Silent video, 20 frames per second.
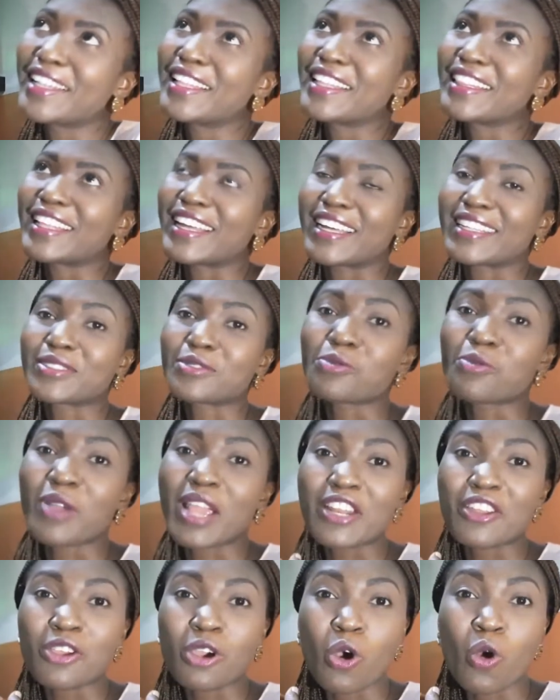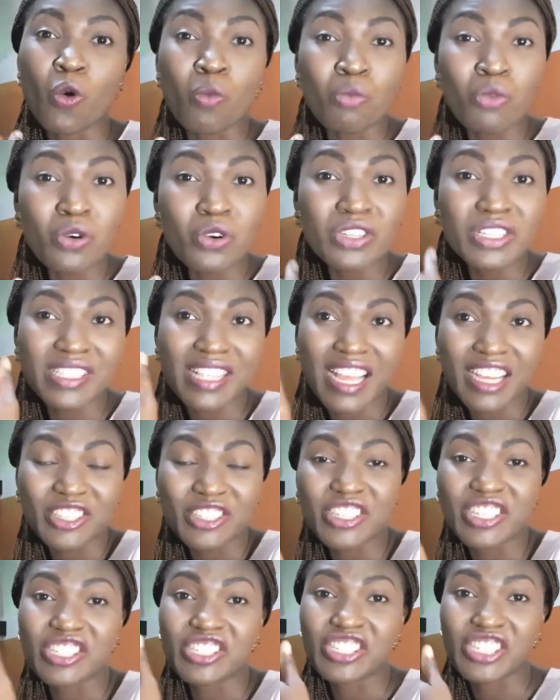That when your hormone is
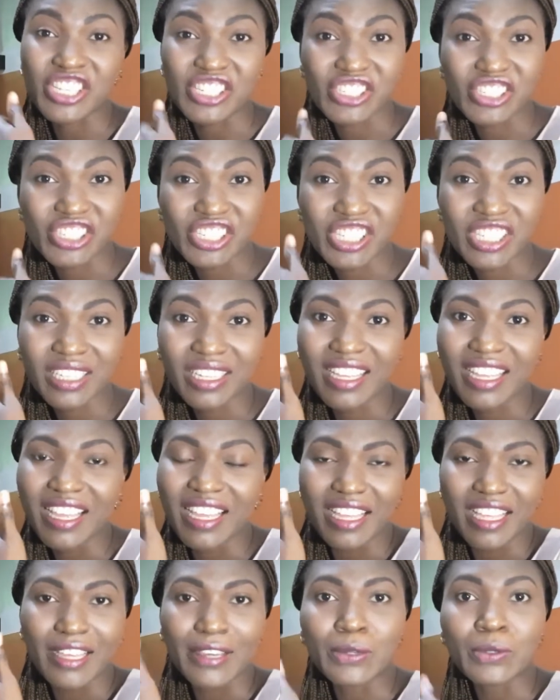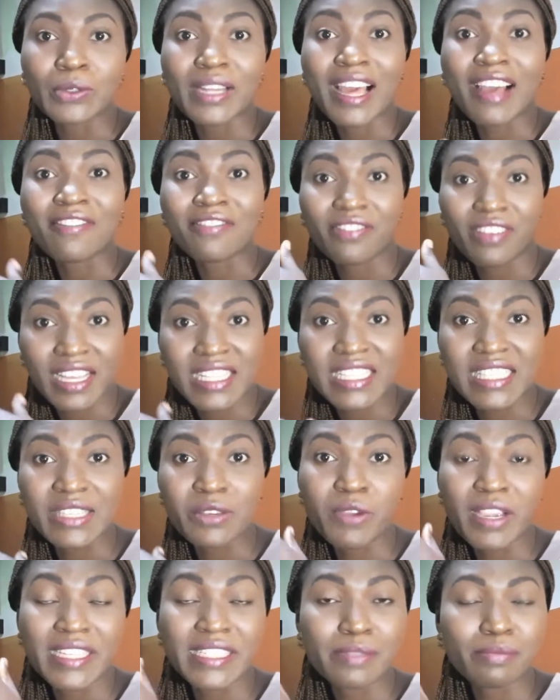actually changing, it could affect the
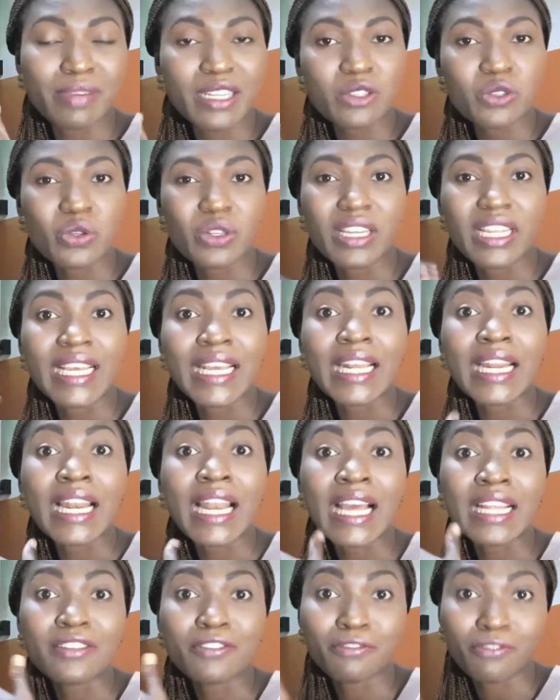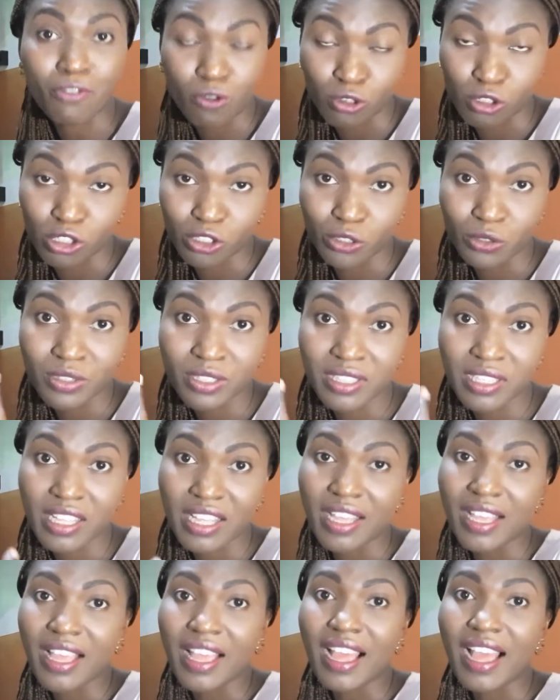way the Bartholin gland functions,
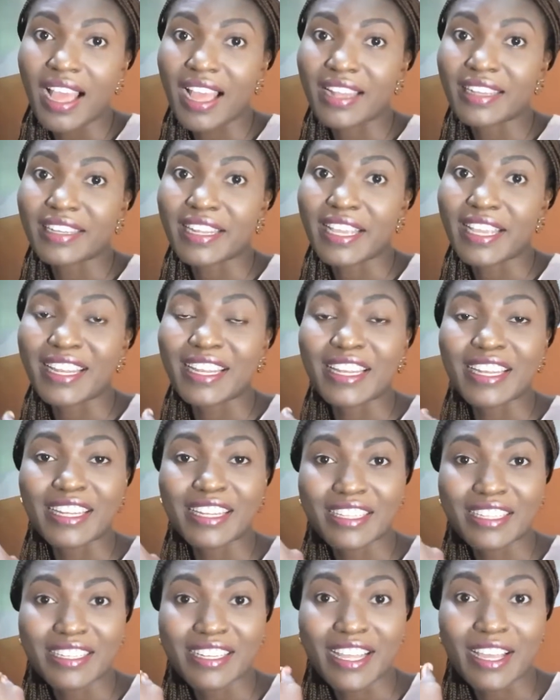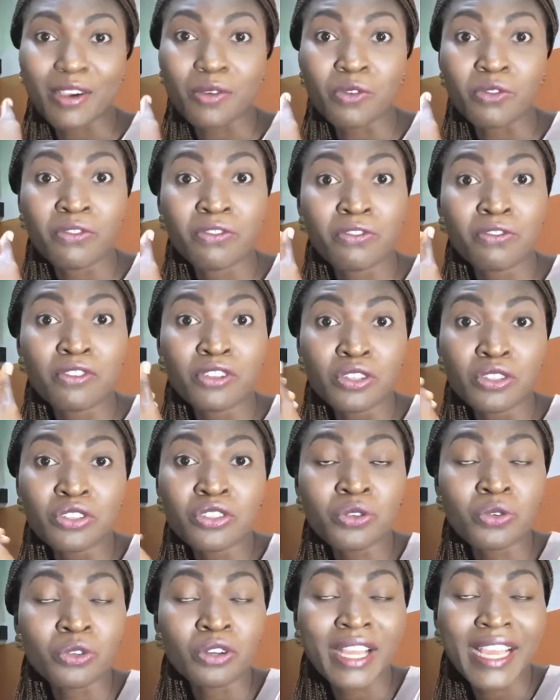and then the fluid
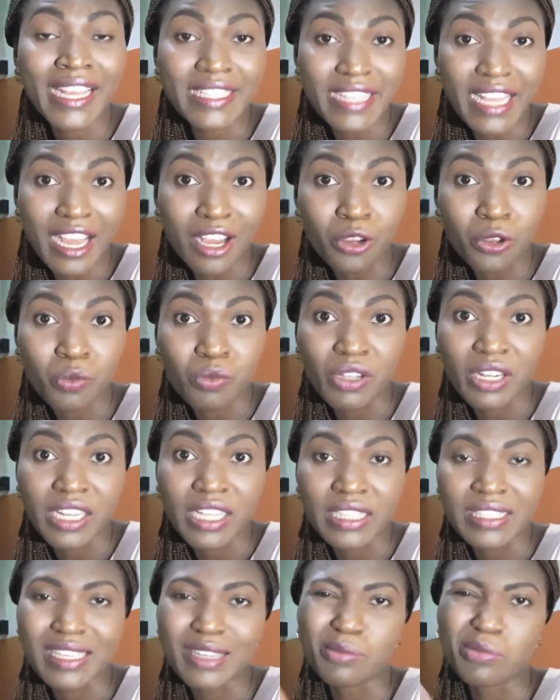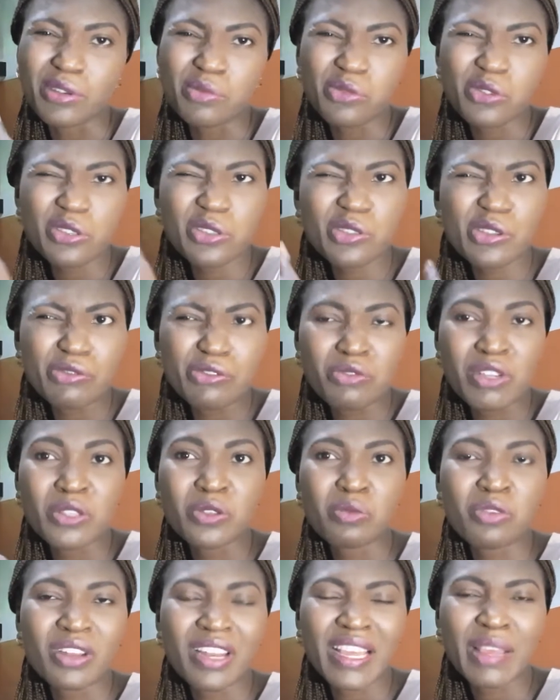could get accumulated. But most often with
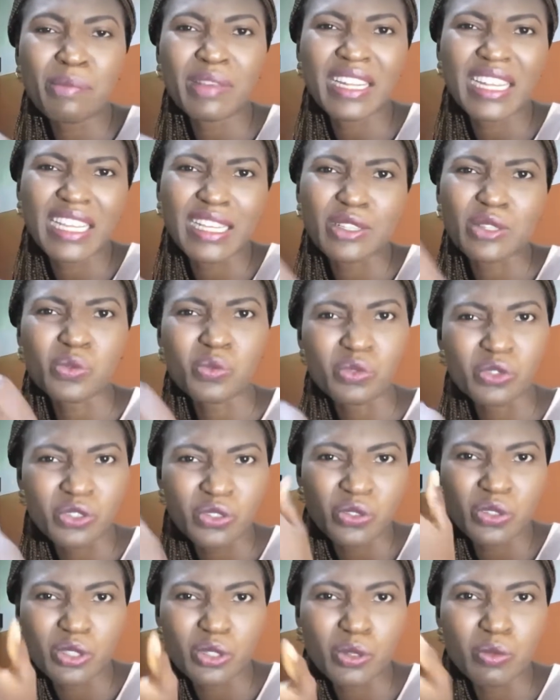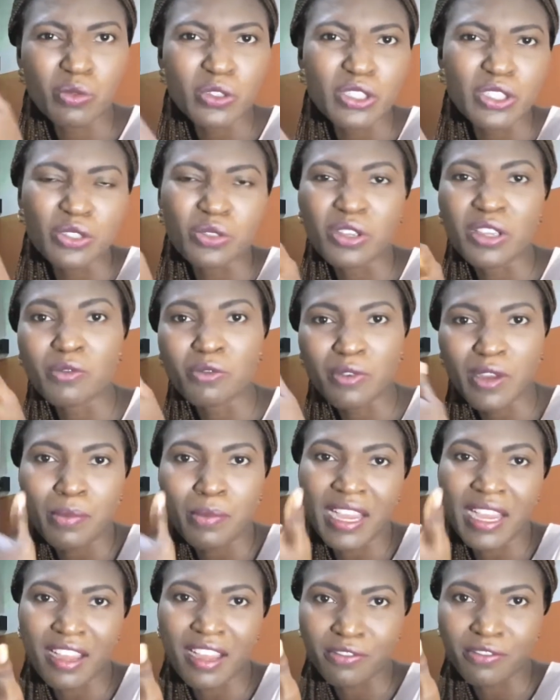hormonal imbalance, the hormone is going
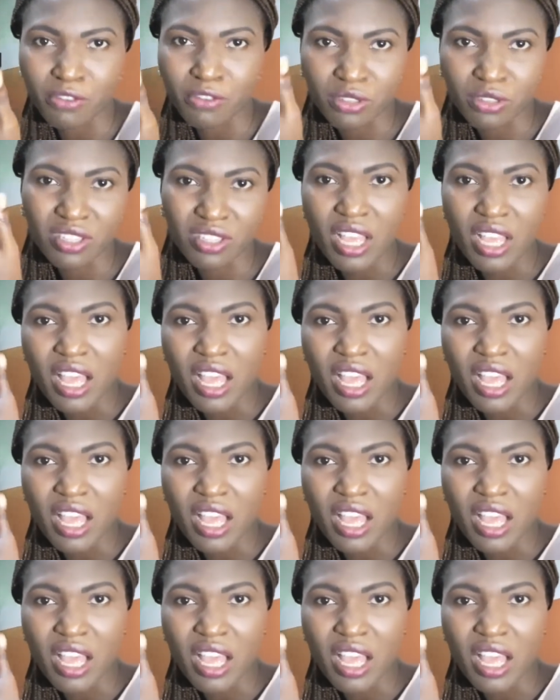back and forth.